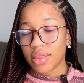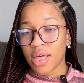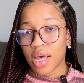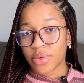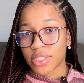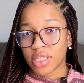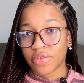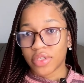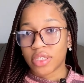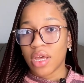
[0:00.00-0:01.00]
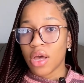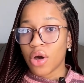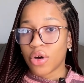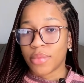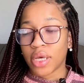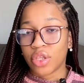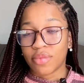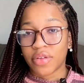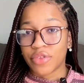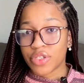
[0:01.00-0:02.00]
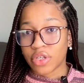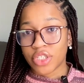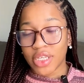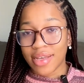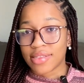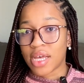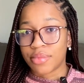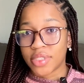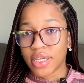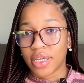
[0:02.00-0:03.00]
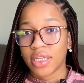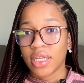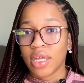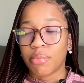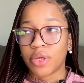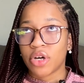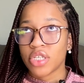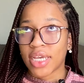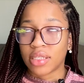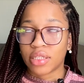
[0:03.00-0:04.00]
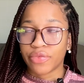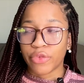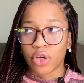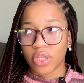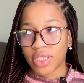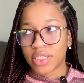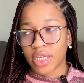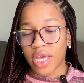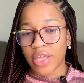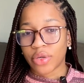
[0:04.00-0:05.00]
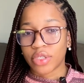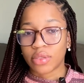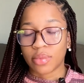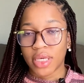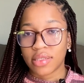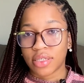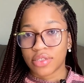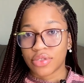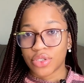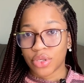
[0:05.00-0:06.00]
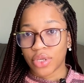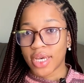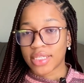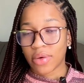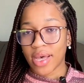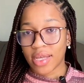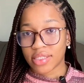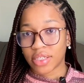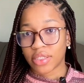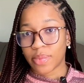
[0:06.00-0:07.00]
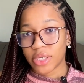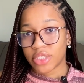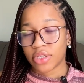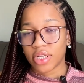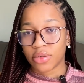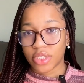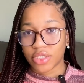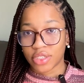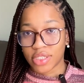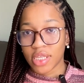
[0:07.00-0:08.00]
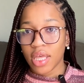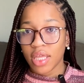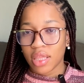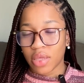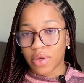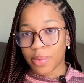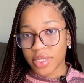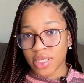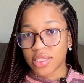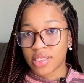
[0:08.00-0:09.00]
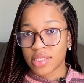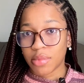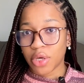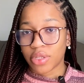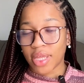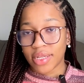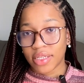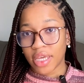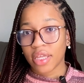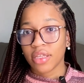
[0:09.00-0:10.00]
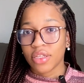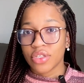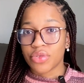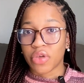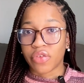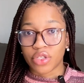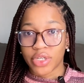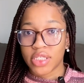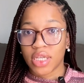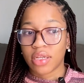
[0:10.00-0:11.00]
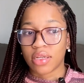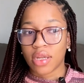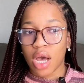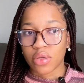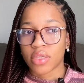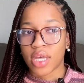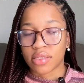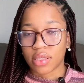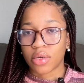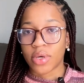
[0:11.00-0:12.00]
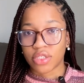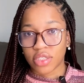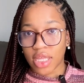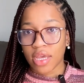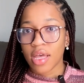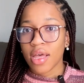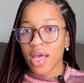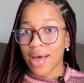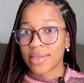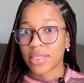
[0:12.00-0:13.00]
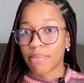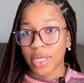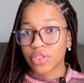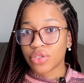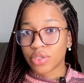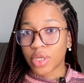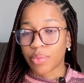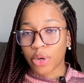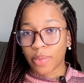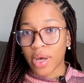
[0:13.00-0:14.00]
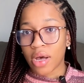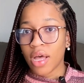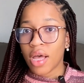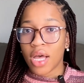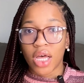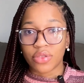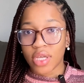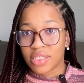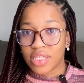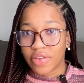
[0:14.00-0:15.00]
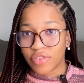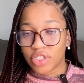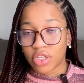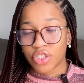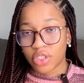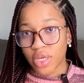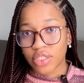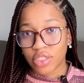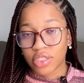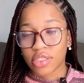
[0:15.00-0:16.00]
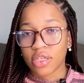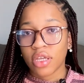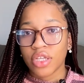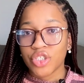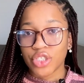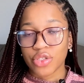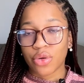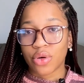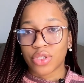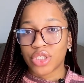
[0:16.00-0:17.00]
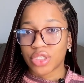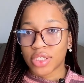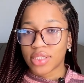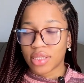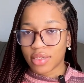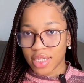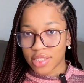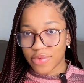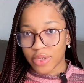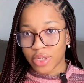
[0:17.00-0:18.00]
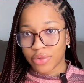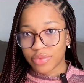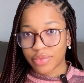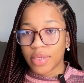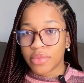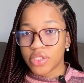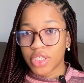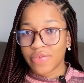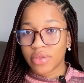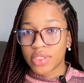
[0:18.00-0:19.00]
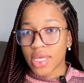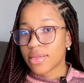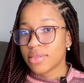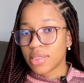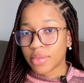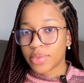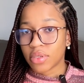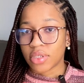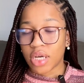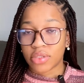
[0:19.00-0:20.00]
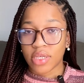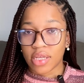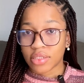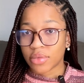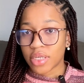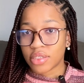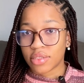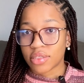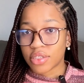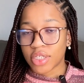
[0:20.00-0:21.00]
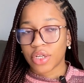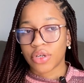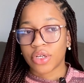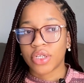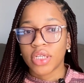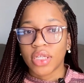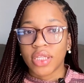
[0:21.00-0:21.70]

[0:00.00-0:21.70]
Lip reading: that I was given on my human physiology exam day. Because I didn't vlog the day, I thought it would make sense to show you guys how I answered the particular questions that were presented to me on that day. So if you're interested in how to answer questions like as a med student proper, how to answer physiology questions, just go on straight to the next video. I'm going to give you 10 tips on how to answer questions in general.